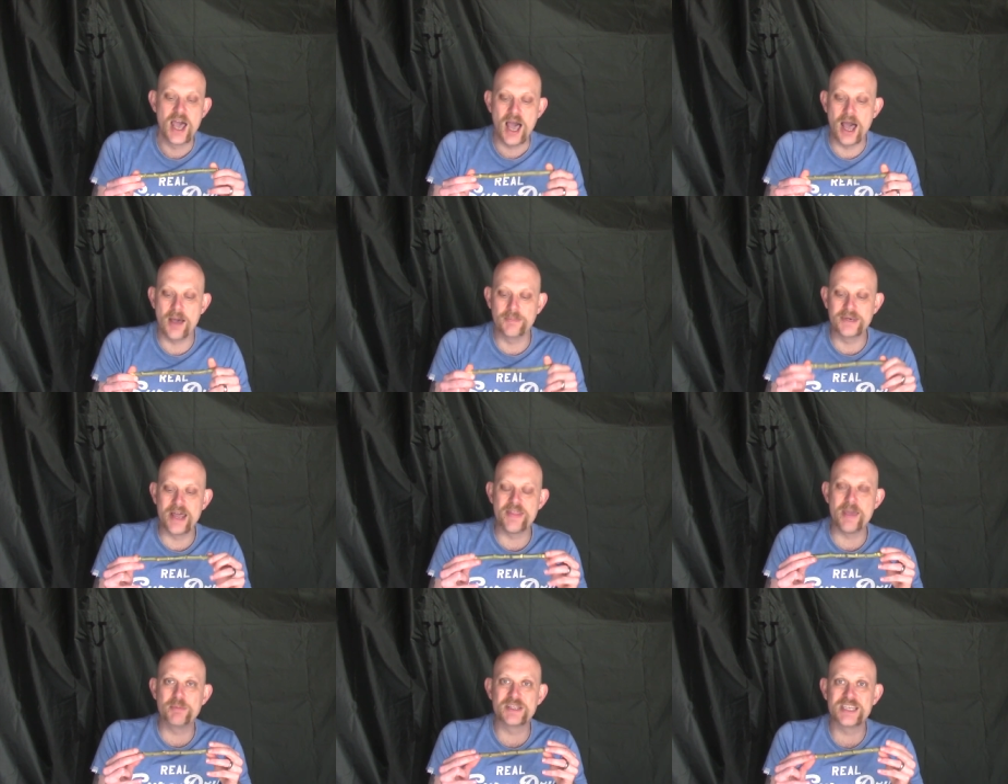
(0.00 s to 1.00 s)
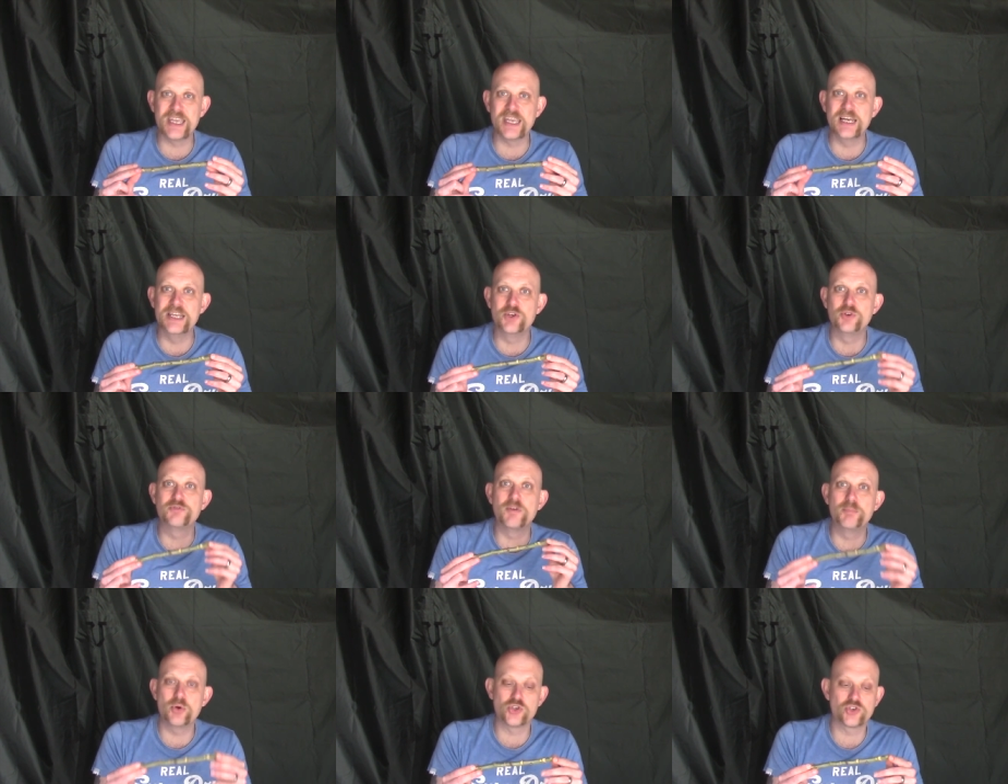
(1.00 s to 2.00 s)
Um, now they're particularly good
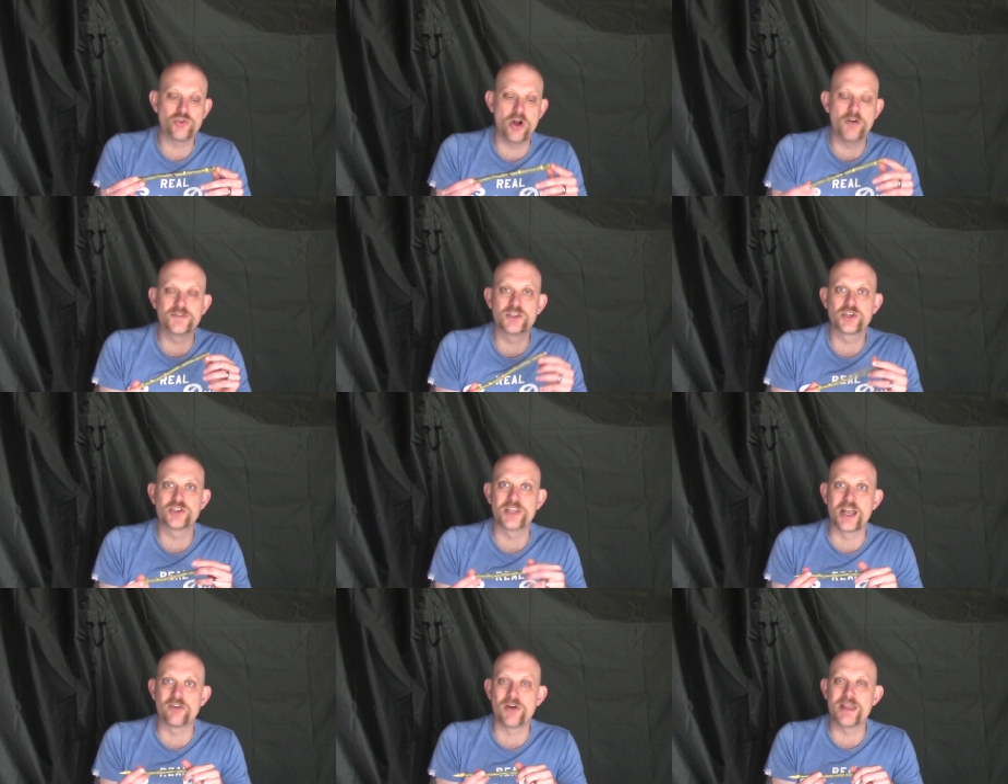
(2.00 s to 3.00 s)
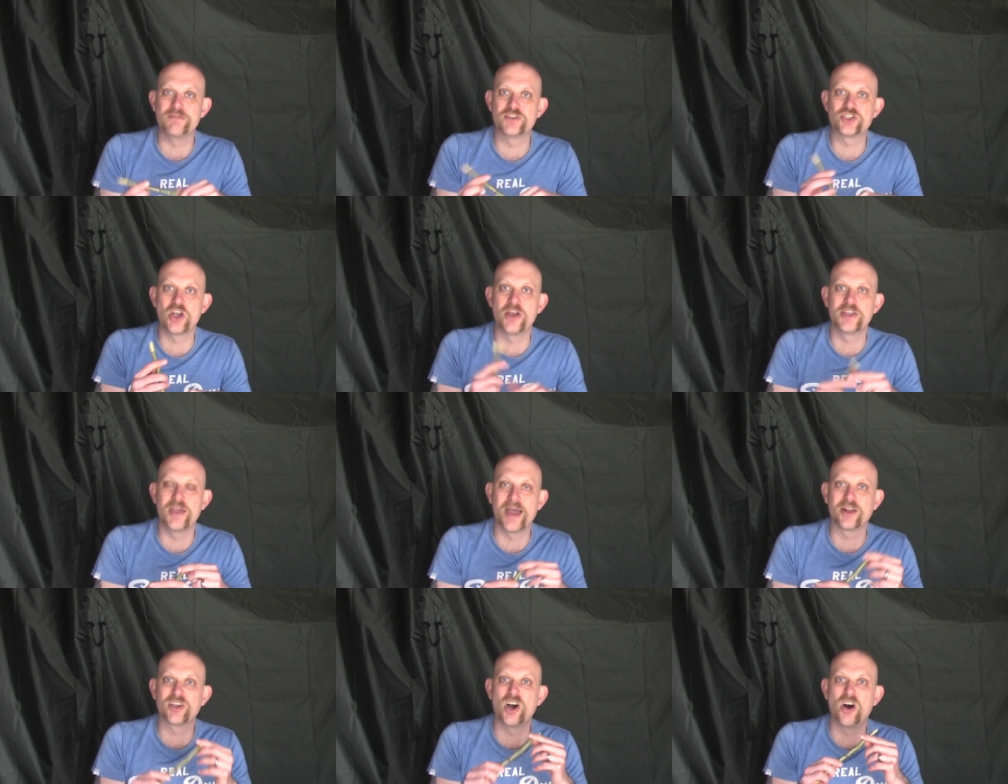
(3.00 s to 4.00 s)
for bushcrafters because they're great for showing you
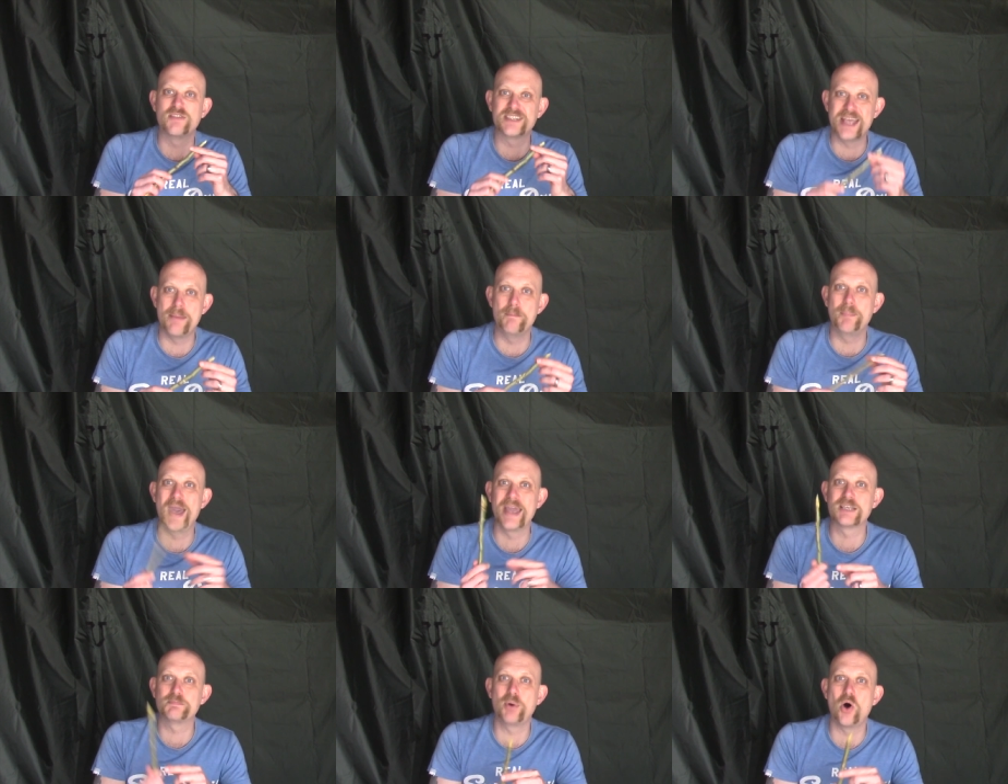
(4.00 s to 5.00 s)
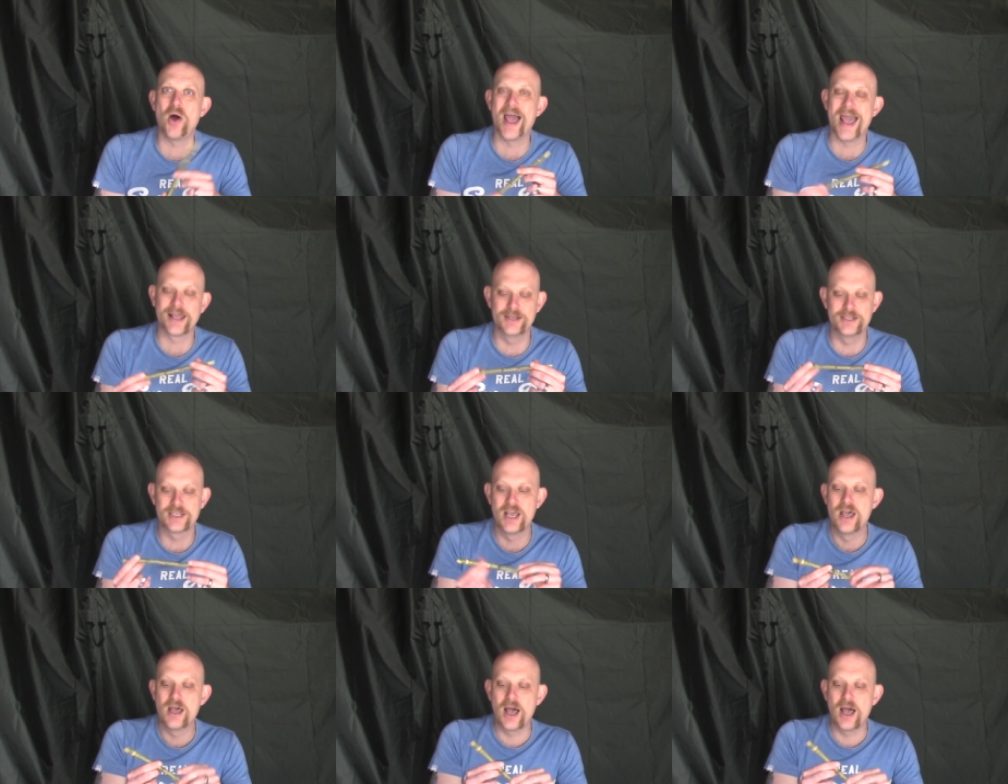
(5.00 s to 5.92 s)
how to carve tent pegs, pot hangers,